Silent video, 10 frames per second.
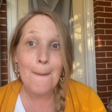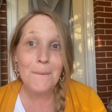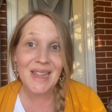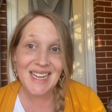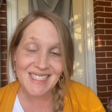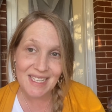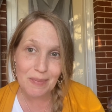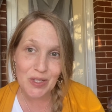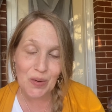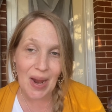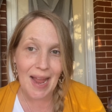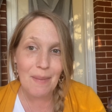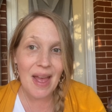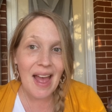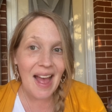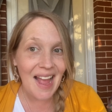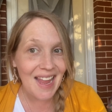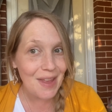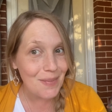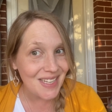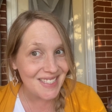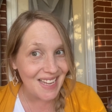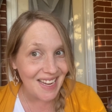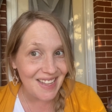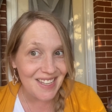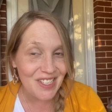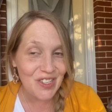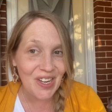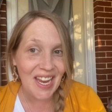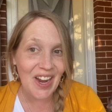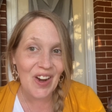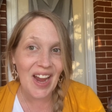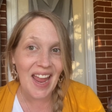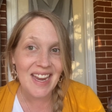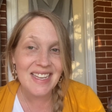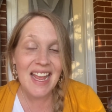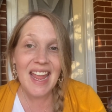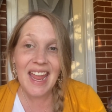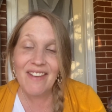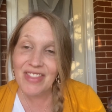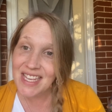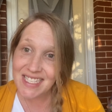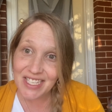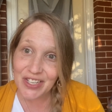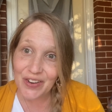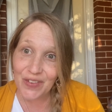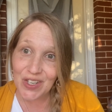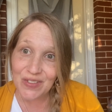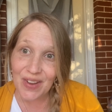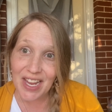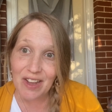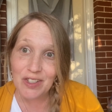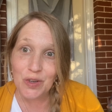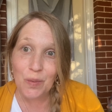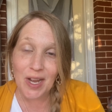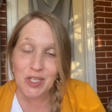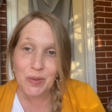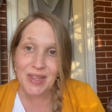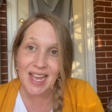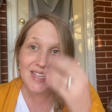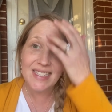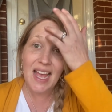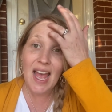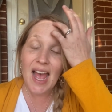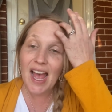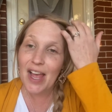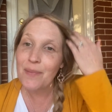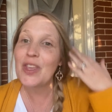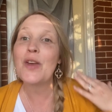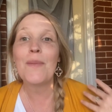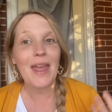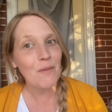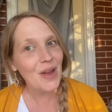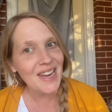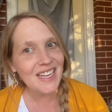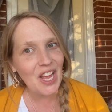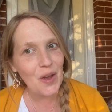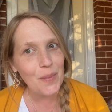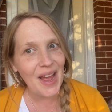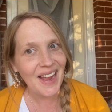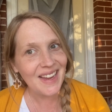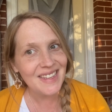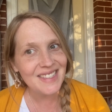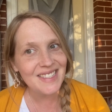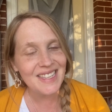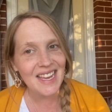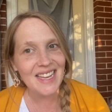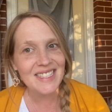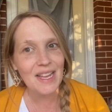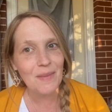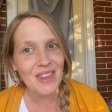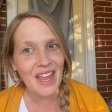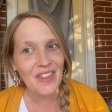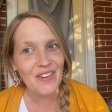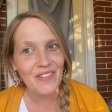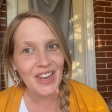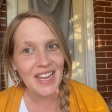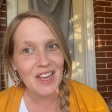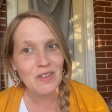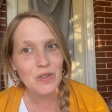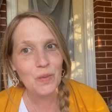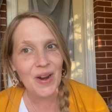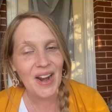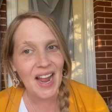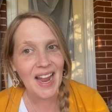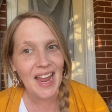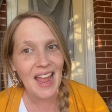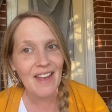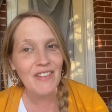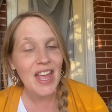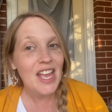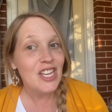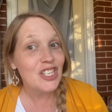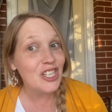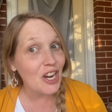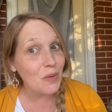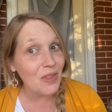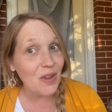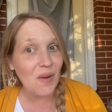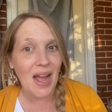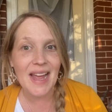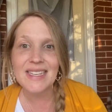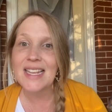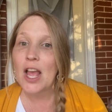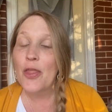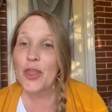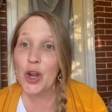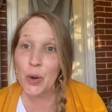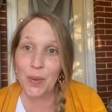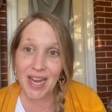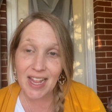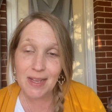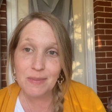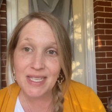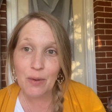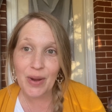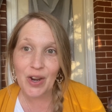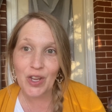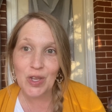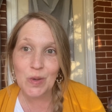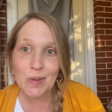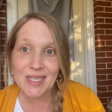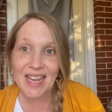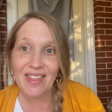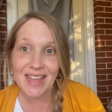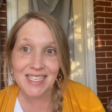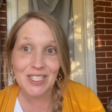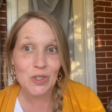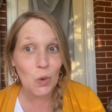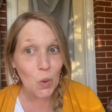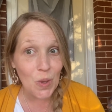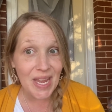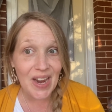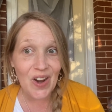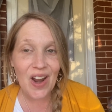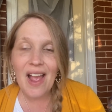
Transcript: Please subscribe. I am excited that you're here, and if this is your first video to watch with us, you may want to go back and see some of the other videos where I have shared with you guys the curriculums that we are using this school year.